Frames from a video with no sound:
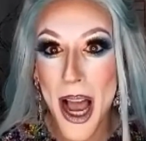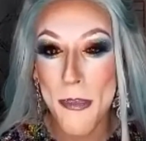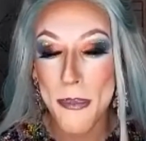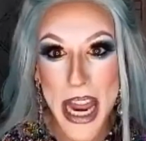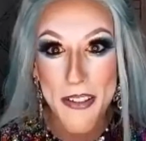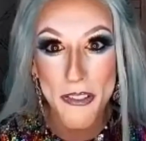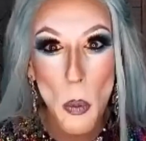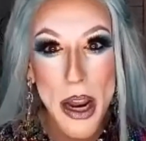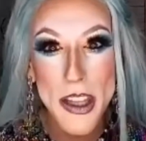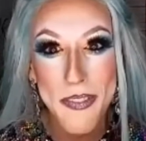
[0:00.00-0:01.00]
Never
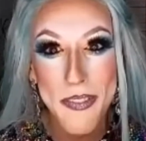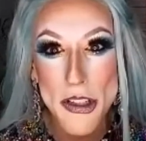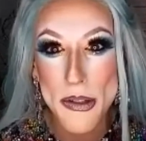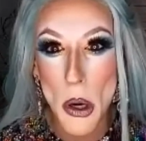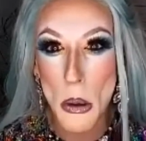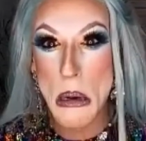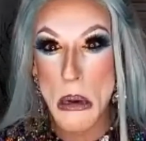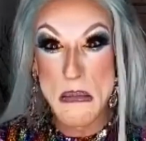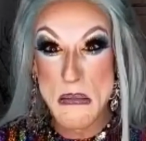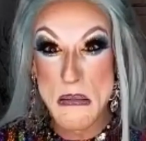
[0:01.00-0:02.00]
won the provincials though.
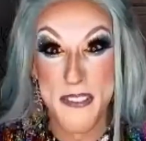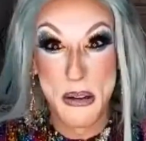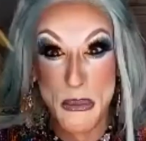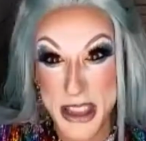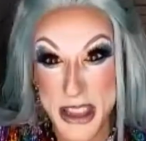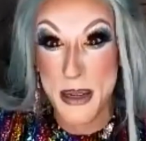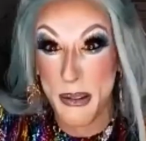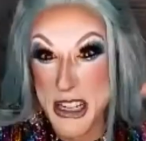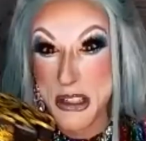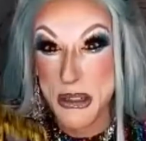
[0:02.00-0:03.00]
Never won the
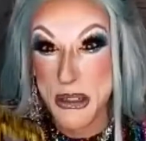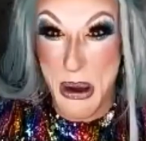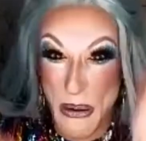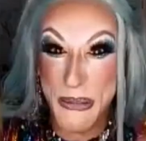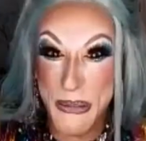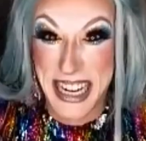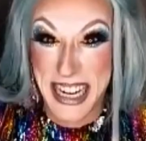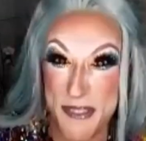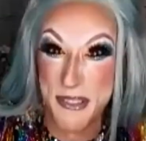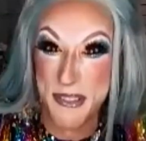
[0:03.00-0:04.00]
provincials. Oh, I
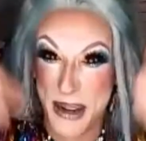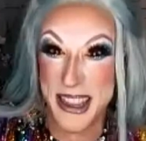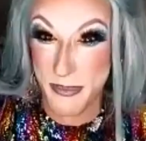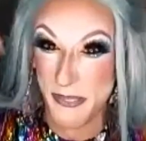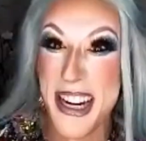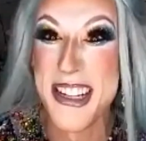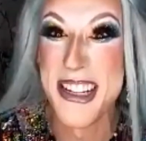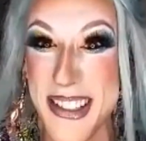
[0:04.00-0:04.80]
never won the provincials.